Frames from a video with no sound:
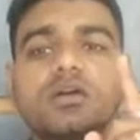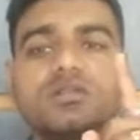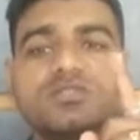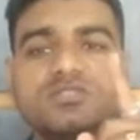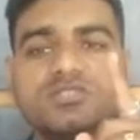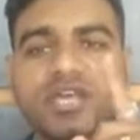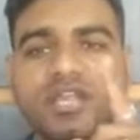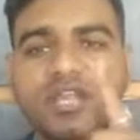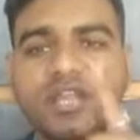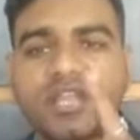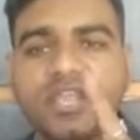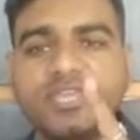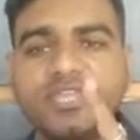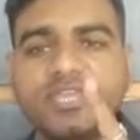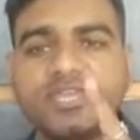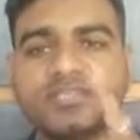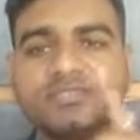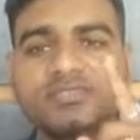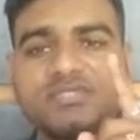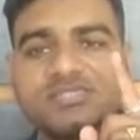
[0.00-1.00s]

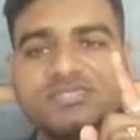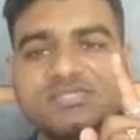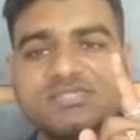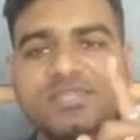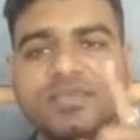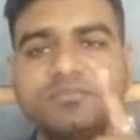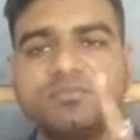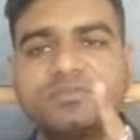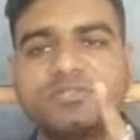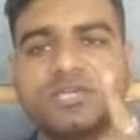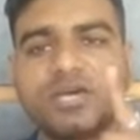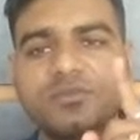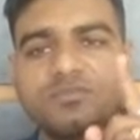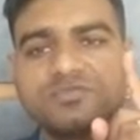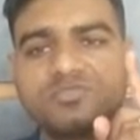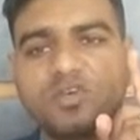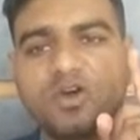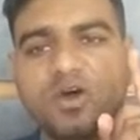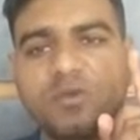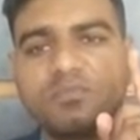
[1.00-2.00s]
generating the symptoms
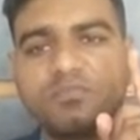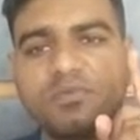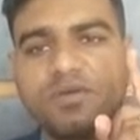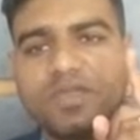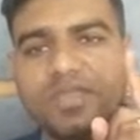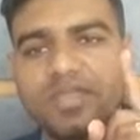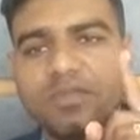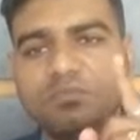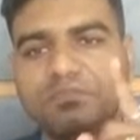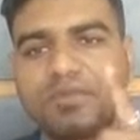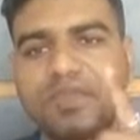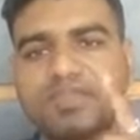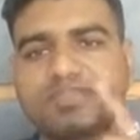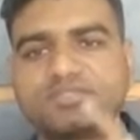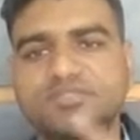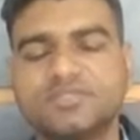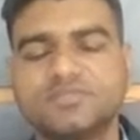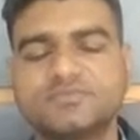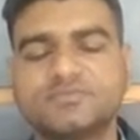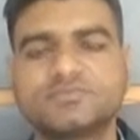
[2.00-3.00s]
of
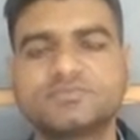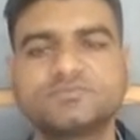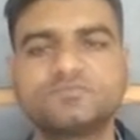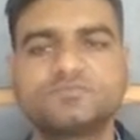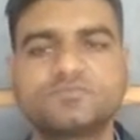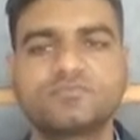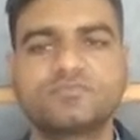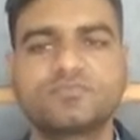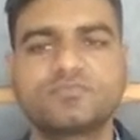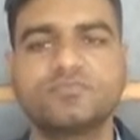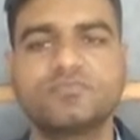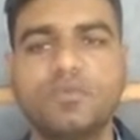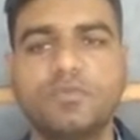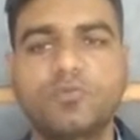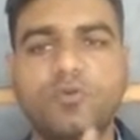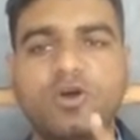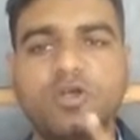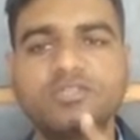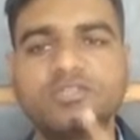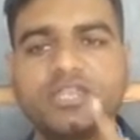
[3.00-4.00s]
infection,
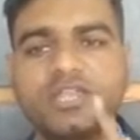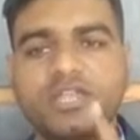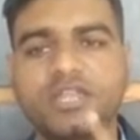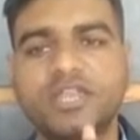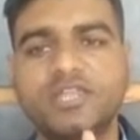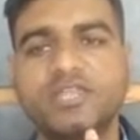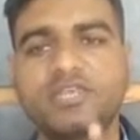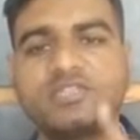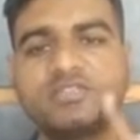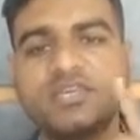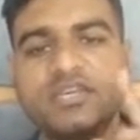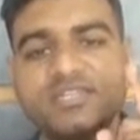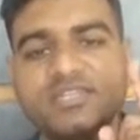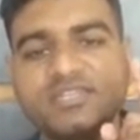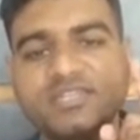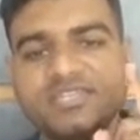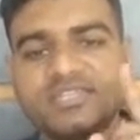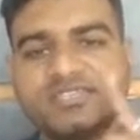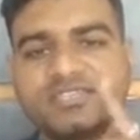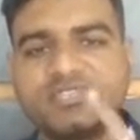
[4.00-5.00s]
before generating the
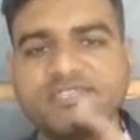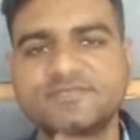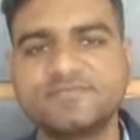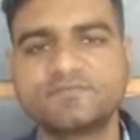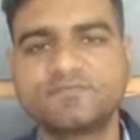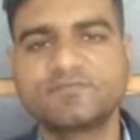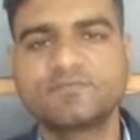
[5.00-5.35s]
disease.